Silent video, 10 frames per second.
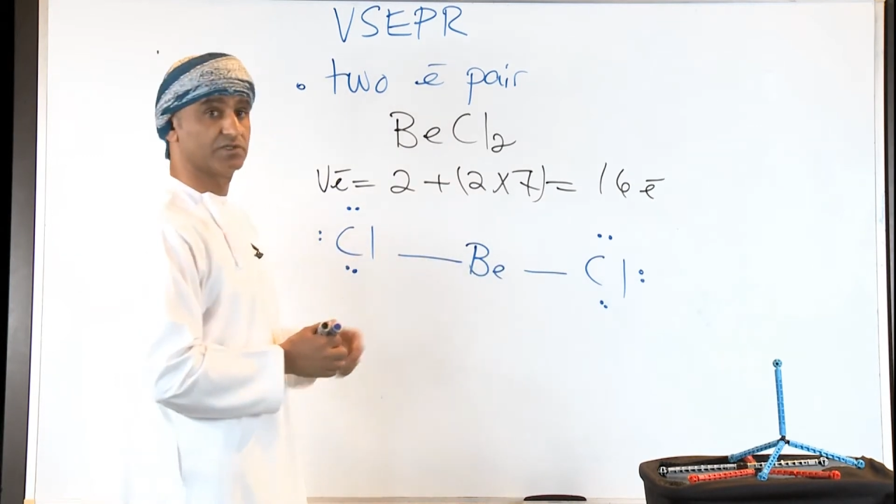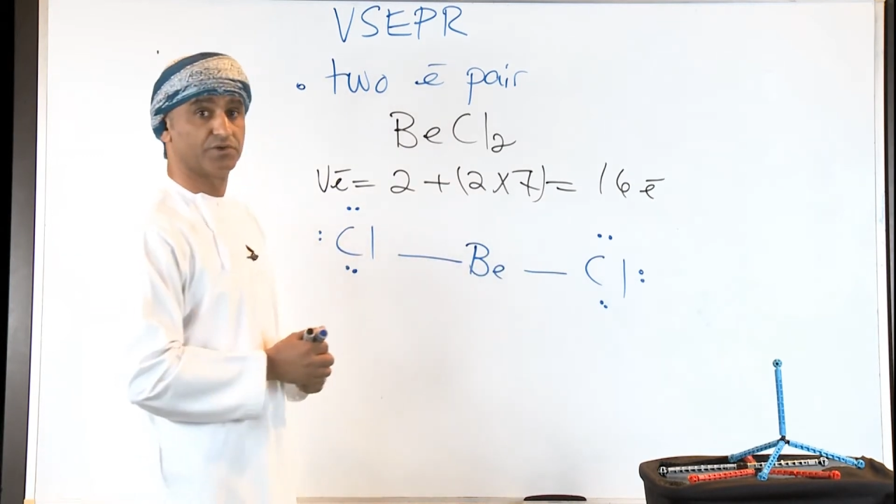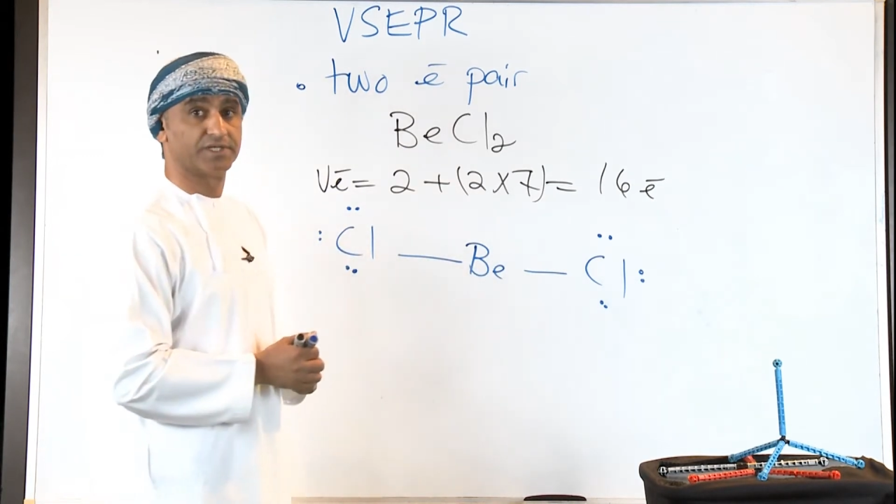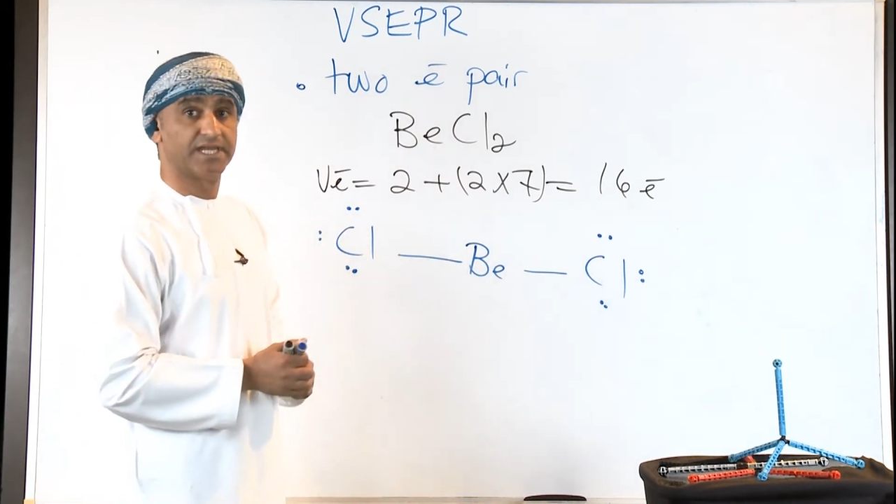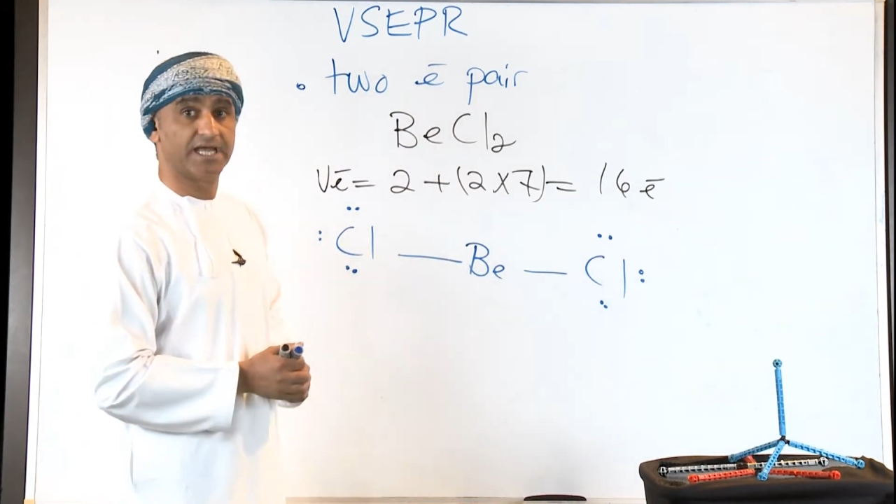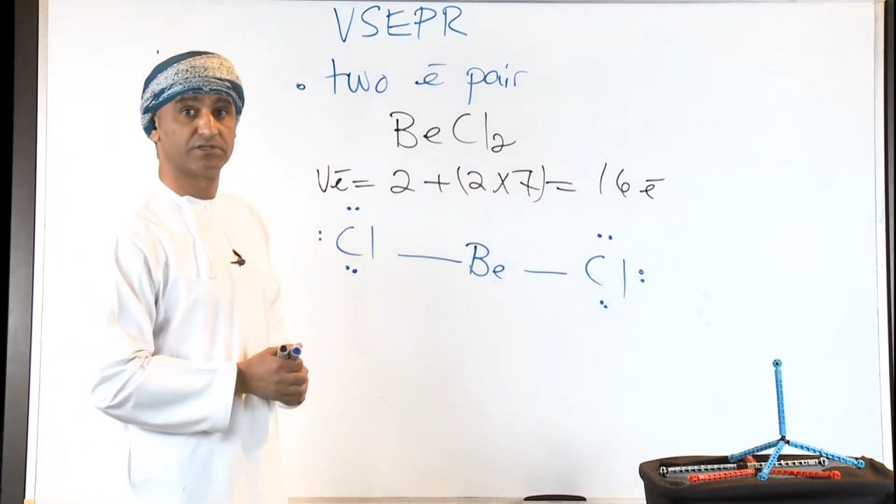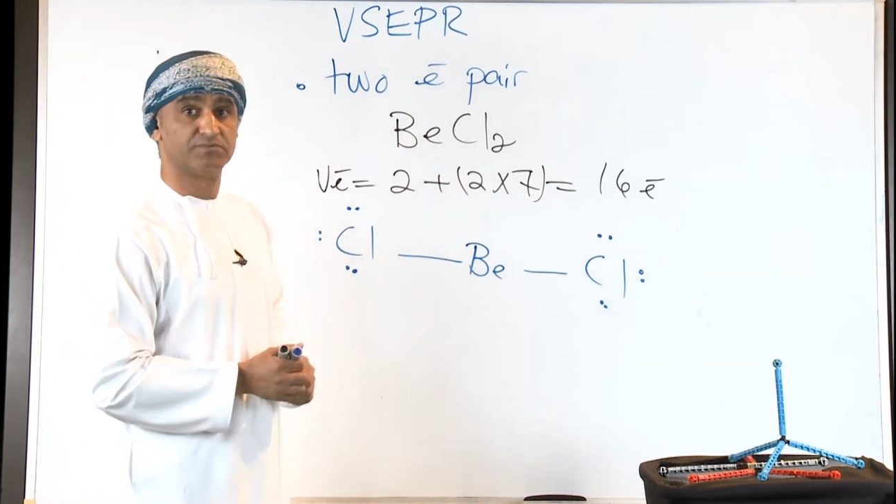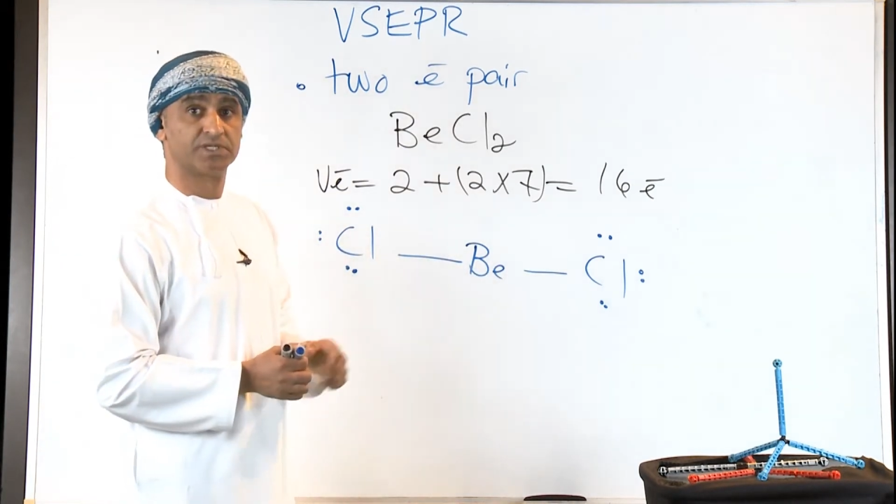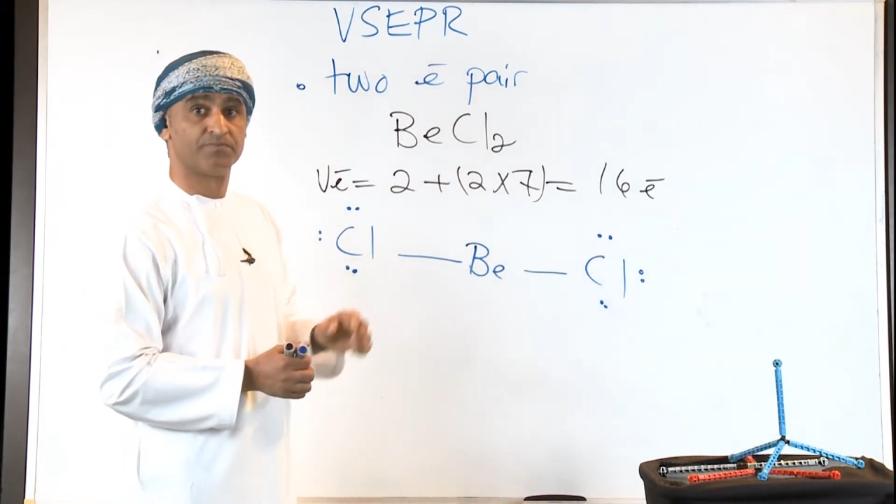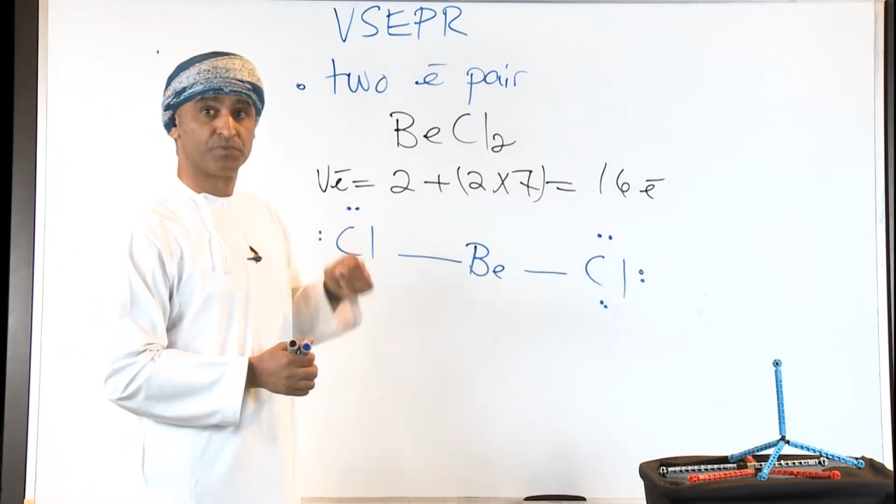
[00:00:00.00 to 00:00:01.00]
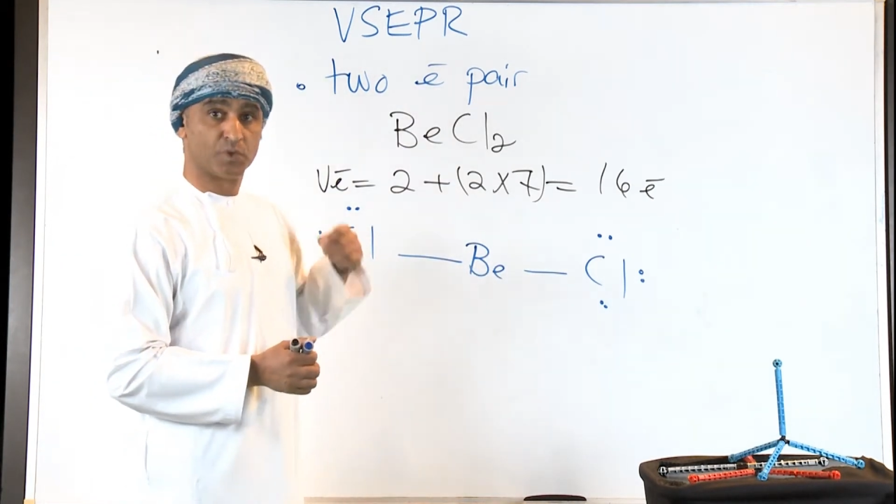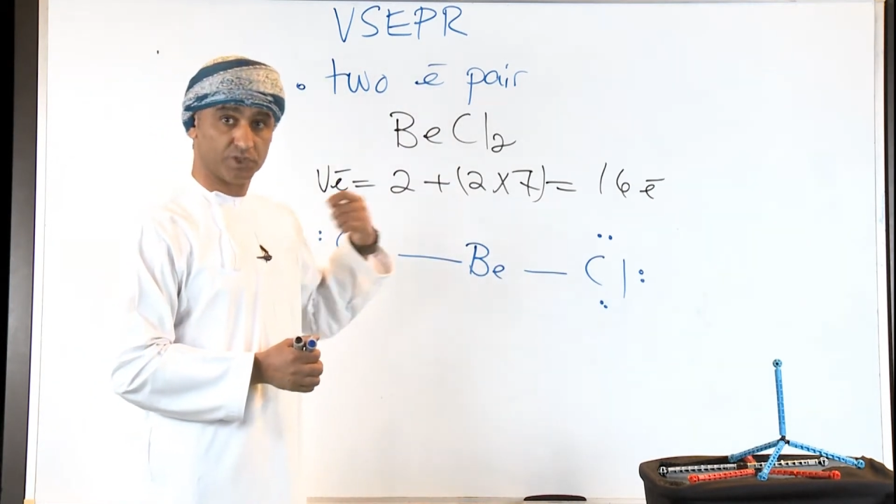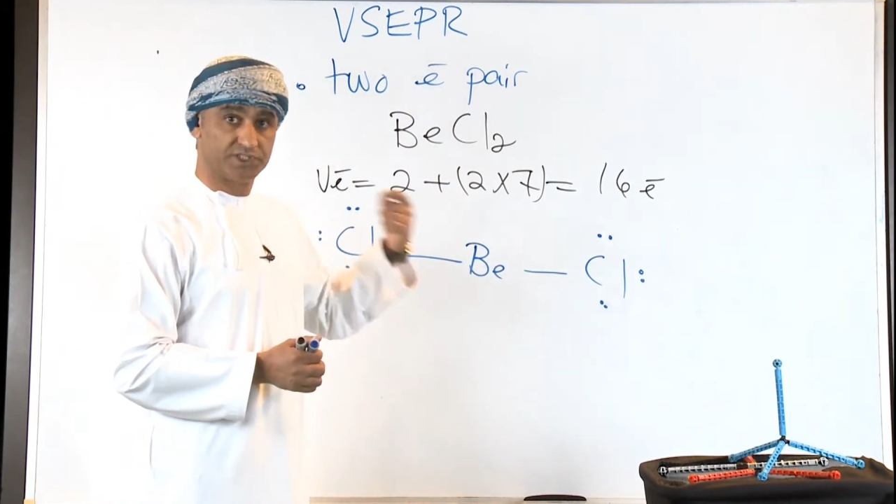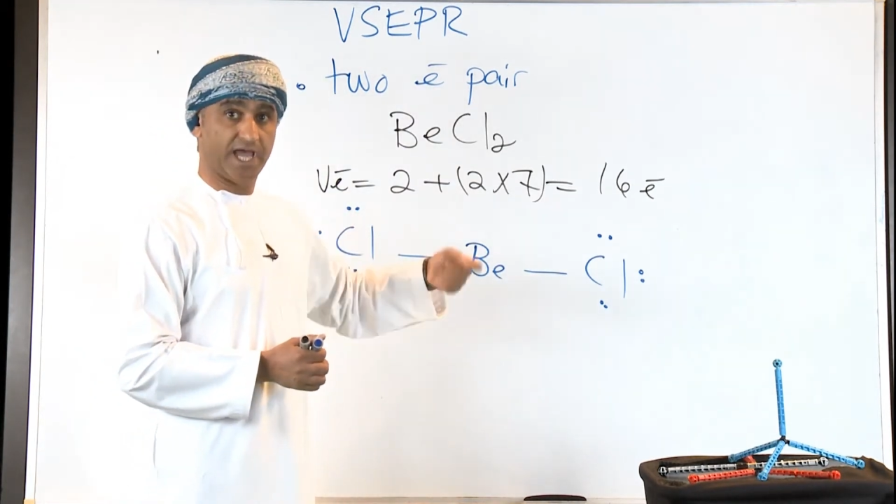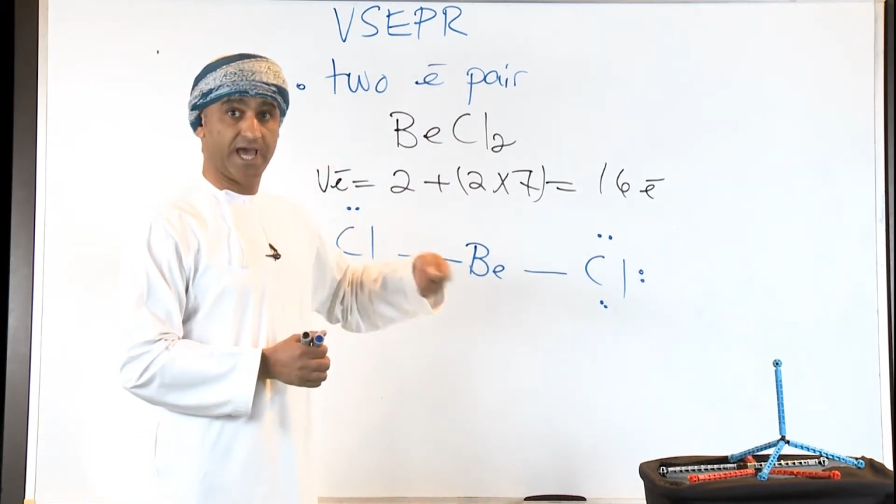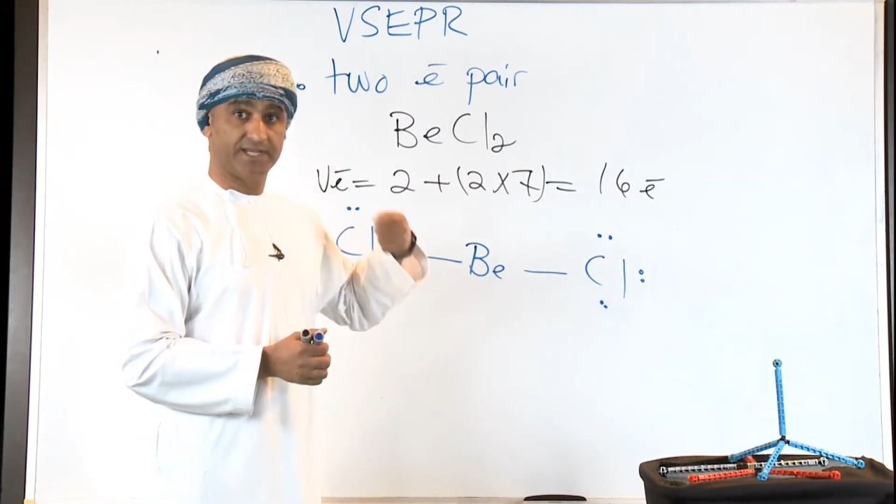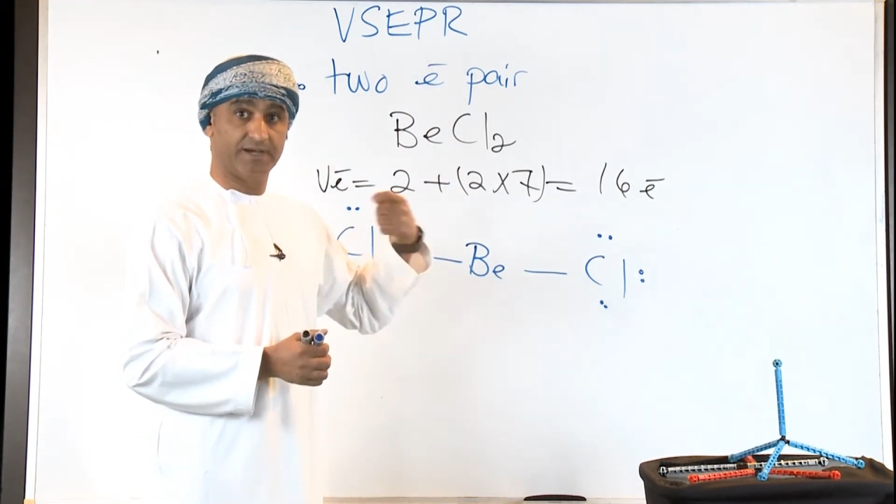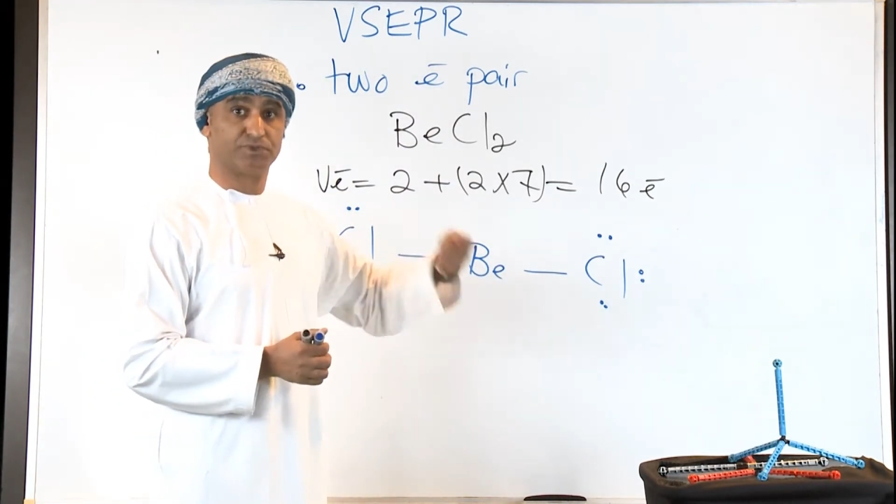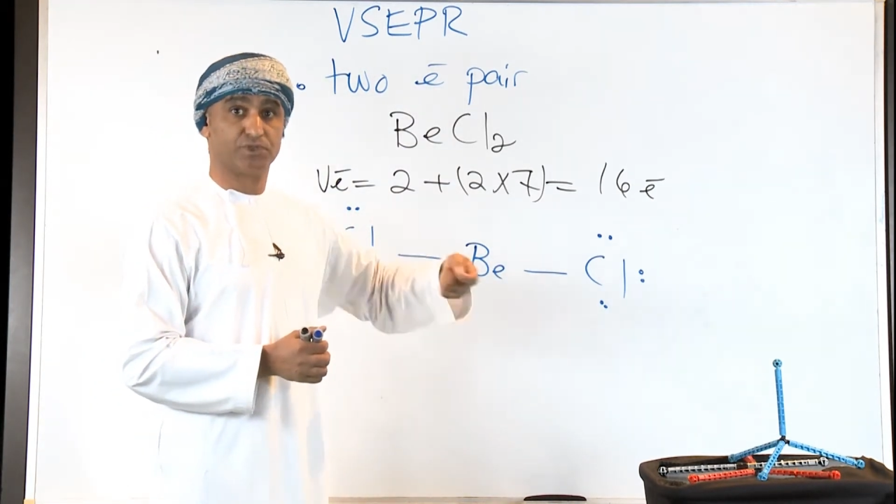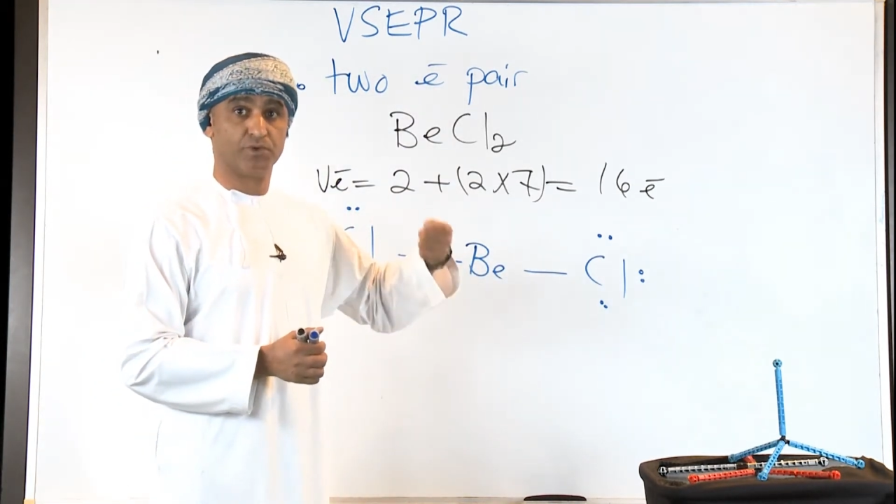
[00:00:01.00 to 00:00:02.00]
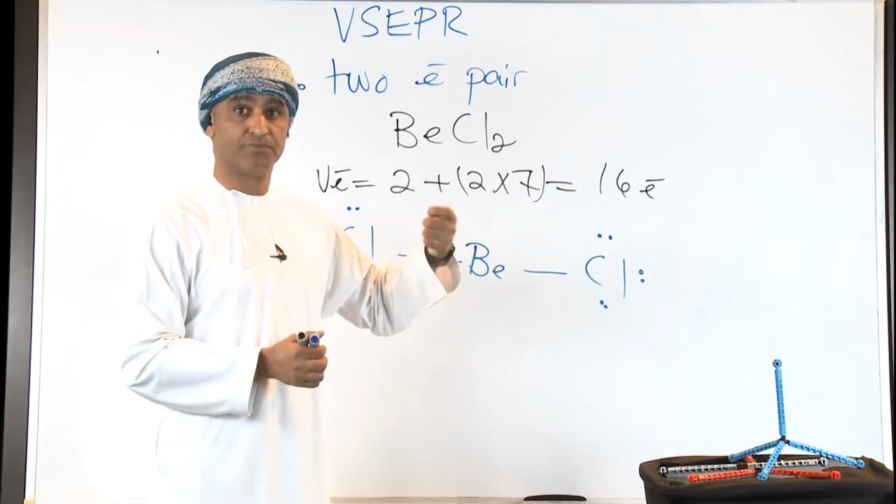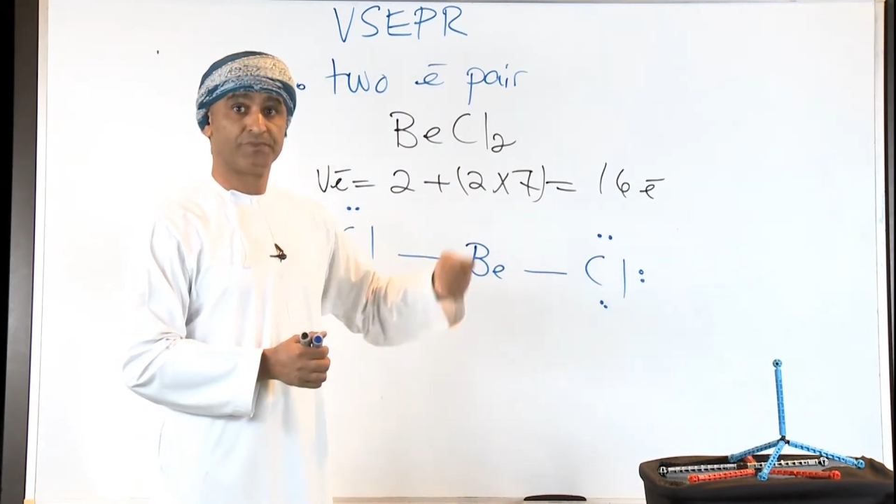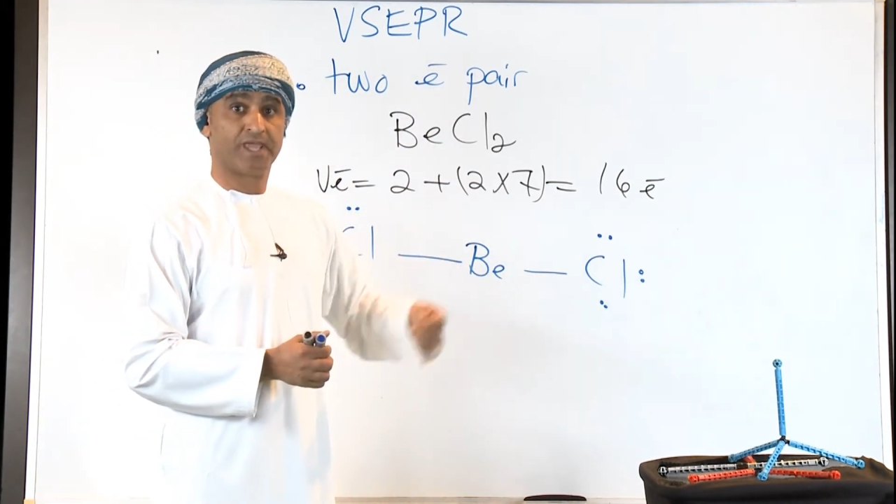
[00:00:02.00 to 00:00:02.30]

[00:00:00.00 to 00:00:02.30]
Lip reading: chlorine atoms, which add up to